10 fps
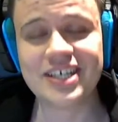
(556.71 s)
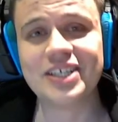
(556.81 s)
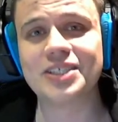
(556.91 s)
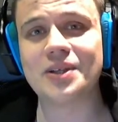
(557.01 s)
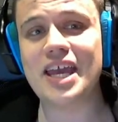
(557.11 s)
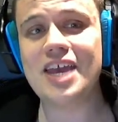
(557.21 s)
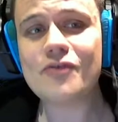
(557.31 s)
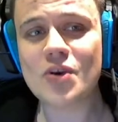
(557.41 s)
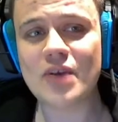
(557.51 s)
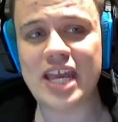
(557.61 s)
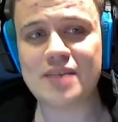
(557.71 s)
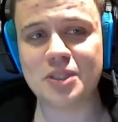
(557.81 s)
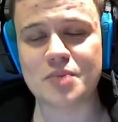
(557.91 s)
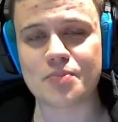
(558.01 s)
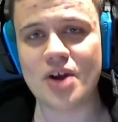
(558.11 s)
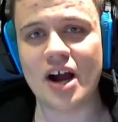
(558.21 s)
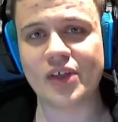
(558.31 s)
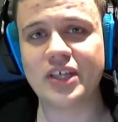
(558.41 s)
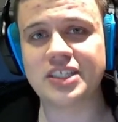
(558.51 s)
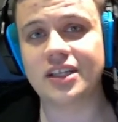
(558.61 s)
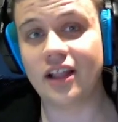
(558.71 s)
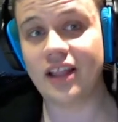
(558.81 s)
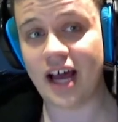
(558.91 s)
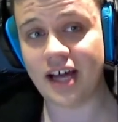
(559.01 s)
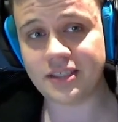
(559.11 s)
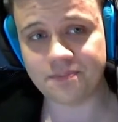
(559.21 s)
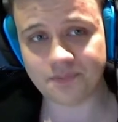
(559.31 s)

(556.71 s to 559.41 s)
So if you're able to proc this a lot,